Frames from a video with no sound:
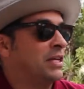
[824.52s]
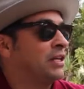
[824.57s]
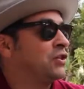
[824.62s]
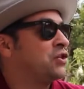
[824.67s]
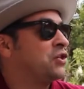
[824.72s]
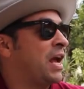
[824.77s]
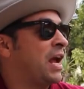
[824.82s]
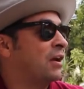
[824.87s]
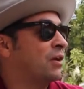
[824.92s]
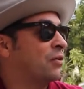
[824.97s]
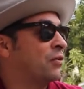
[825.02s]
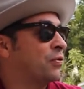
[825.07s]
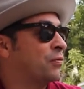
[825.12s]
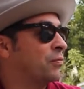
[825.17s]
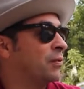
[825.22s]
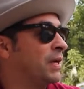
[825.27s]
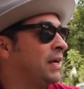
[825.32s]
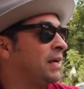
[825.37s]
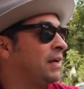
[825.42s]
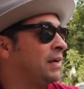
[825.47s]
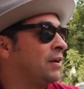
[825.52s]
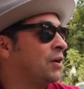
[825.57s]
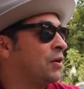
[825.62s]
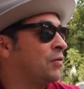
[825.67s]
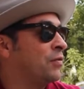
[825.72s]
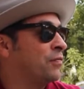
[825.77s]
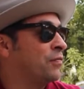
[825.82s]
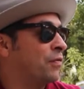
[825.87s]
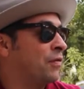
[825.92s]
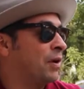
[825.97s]
seeing Channel
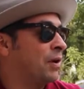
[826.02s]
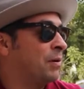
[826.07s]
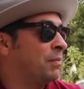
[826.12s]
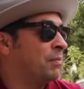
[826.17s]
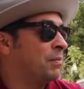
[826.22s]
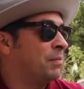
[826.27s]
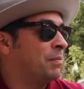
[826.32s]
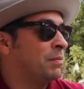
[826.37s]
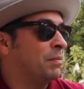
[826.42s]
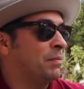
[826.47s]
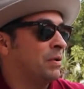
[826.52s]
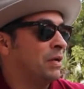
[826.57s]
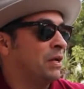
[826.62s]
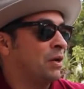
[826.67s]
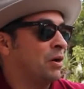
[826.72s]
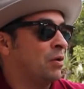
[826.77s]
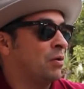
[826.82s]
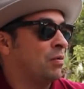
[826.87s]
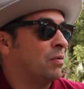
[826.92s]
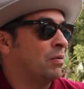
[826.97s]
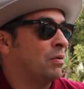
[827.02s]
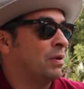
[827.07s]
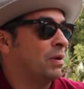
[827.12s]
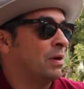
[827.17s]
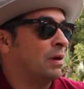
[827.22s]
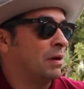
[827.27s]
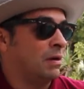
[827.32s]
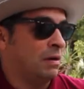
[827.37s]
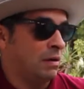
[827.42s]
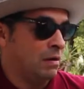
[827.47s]
3 go from,
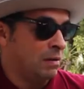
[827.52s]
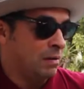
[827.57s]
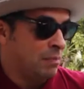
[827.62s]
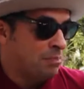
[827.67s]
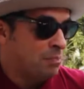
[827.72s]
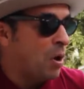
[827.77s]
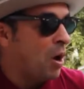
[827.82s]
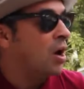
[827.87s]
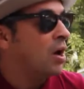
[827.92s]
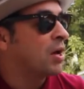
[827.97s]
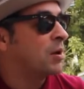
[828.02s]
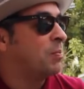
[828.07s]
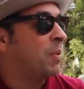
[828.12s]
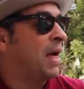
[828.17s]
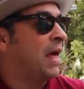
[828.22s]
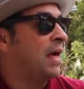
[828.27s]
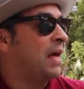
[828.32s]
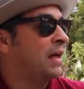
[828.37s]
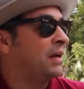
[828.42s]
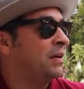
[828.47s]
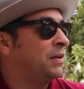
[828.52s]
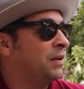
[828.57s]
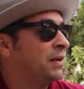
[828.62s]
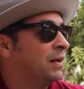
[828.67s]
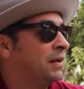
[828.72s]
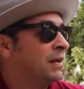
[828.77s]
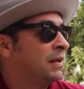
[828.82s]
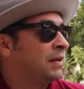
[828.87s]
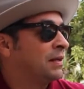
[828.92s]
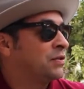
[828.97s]
a punk
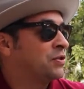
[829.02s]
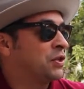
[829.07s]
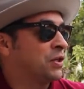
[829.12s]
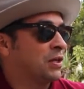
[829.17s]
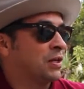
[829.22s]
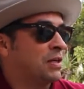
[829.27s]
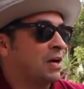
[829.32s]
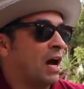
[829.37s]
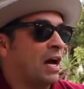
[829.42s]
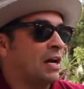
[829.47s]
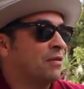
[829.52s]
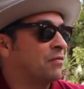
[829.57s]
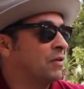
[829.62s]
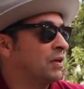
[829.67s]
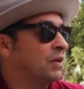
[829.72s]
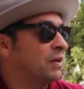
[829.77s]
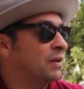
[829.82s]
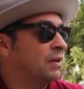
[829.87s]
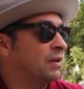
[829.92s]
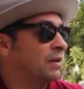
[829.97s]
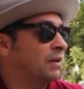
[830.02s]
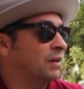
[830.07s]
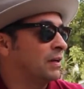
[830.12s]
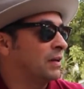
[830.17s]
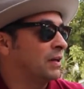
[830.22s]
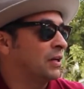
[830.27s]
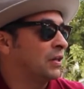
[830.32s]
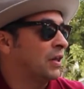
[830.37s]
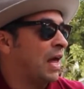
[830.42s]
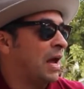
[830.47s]
band to kind of a
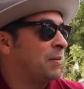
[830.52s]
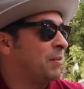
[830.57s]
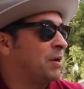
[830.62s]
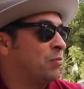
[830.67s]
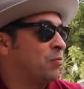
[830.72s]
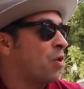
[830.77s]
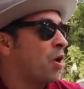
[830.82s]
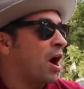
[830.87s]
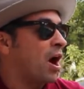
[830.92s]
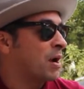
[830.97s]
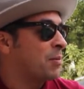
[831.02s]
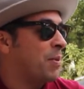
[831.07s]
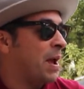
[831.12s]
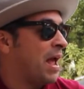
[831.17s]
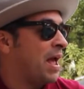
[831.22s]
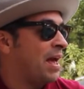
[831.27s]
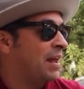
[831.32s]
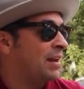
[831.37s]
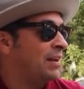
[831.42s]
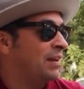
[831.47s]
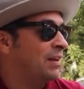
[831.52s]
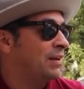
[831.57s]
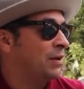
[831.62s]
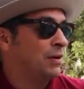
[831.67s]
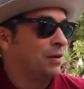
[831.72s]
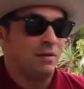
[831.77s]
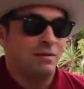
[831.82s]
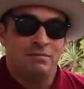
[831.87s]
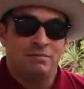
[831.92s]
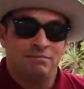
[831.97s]
glammy rock
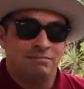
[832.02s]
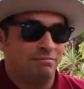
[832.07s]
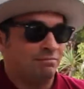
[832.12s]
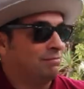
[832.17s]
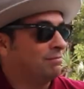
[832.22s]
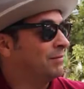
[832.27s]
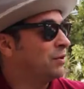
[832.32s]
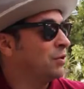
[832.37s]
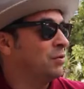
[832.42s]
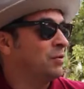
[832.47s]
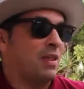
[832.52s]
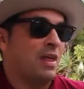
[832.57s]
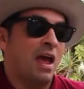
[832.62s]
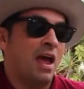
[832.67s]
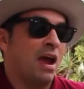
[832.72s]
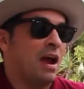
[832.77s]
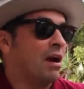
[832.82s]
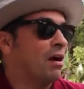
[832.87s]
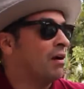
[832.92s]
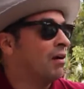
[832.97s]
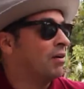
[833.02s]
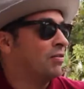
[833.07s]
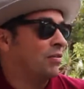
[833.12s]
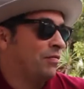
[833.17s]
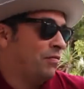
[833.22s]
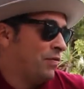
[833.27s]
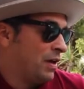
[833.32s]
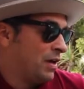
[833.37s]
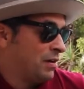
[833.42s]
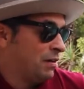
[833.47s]
band. Dude, the
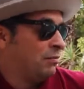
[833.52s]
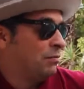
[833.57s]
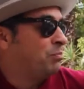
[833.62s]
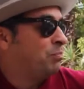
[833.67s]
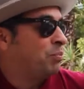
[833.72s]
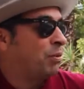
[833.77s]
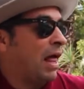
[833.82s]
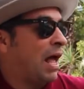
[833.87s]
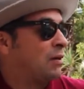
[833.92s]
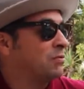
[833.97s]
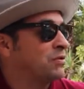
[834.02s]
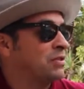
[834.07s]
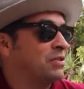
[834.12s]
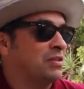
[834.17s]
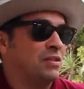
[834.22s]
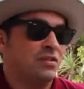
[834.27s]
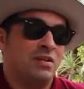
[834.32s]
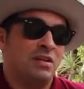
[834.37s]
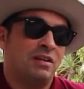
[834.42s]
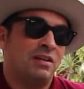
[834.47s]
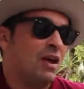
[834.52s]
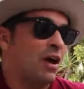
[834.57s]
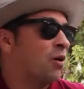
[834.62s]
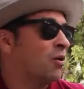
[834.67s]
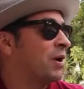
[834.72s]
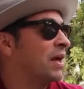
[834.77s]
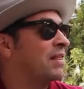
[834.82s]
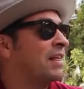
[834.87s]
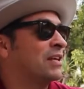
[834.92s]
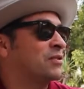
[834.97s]
hair and the fucking blouses and
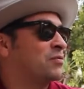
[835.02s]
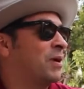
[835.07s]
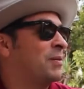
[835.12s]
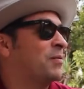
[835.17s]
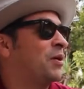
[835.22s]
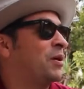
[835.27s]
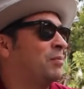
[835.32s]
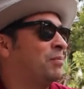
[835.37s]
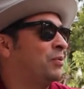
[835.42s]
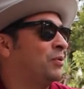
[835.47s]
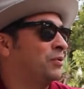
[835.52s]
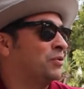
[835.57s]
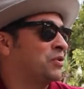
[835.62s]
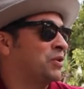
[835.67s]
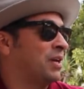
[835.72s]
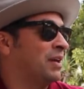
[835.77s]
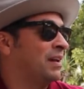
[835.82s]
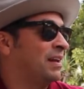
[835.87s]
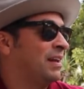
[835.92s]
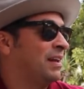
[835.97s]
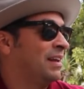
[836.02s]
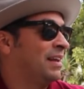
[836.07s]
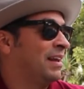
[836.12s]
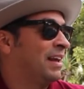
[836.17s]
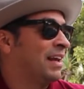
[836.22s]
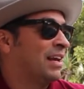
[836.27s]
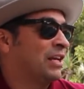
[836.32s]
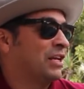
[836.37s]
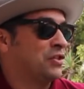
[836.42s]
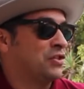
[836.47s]
shit. Okay, that's where I'm calling bullshit.
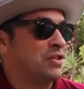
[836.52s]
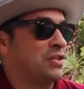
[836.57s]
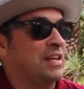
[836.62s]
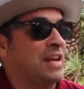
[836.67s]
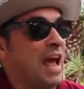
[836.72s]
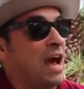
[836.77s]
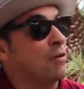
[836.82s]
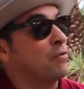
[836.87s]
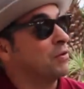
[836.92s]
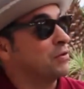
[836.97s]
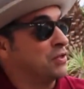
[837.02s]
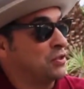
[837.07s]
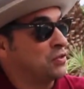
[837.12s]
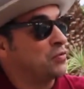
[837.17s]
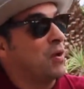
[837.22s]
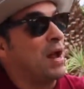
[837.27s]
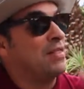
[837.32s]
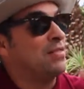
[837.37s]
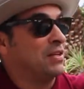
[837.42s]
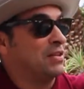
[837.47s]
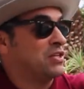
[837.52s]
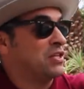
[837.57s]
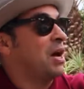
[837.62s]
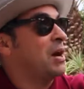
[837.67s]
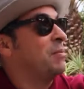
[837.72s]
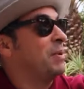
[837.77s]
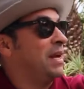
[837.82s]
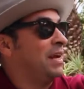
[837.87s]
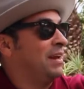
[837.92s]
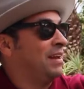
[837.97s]
Because now there's a
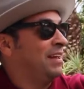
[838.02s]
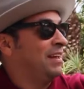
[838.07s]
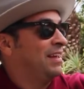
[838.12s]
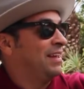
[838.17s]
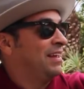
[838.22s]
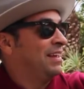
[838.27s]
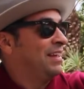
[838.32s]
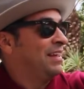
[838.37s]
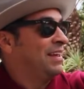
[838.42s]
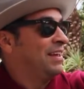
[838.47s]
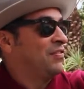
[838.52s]
trend that's coming